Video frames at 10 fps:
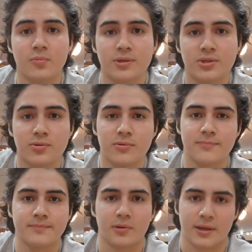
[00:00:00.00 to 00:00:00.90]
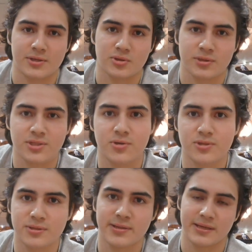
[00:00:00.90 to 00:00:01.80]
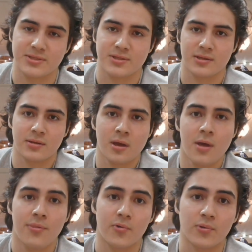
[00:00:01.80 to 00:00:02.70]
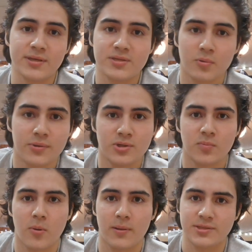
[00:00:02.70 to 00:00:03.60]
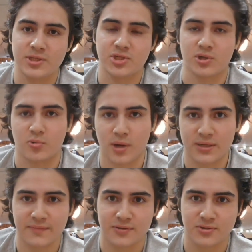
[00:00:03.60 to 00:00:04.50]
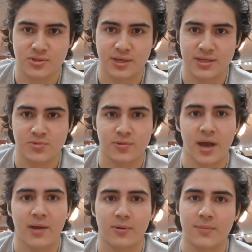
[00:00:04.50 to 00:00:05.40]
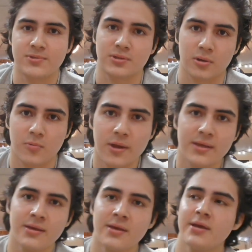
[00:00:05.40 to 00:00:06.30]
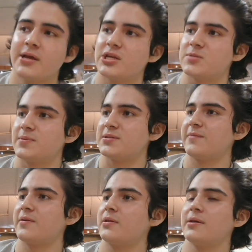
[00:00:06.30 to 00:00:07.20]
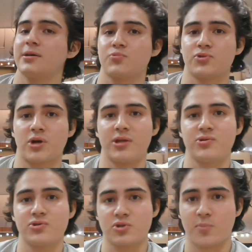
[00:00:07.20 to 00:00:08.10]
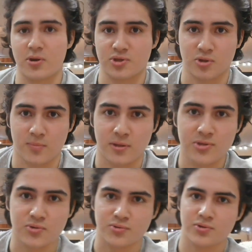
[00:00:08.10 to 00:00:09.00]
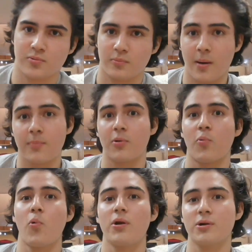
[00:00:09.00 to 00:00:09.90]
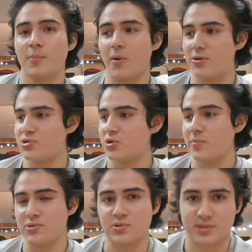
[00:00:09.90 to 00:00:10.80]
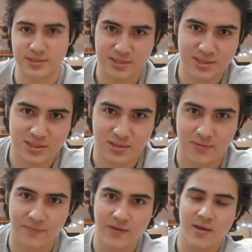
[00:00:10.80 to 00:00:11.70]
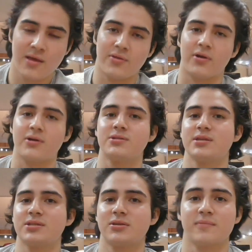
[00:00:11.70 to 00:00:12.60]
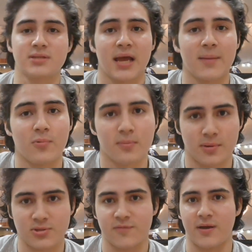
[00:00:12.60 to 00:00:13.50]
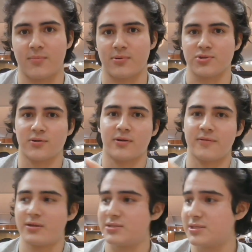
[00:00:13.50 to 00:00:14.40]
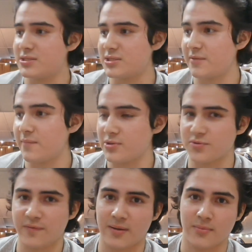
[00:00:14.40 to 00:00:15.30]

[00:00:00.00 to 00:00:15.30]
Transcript: when we do okay, so this goes on the next thing. The reason when we do mobilization corrective exercise with high reps and low weight is specifically because we're trying to use those posterior muscles. Remember, what are our posterior muscles consisted of? They're consisted of type 1 muscle fibers. They're consisted of muscles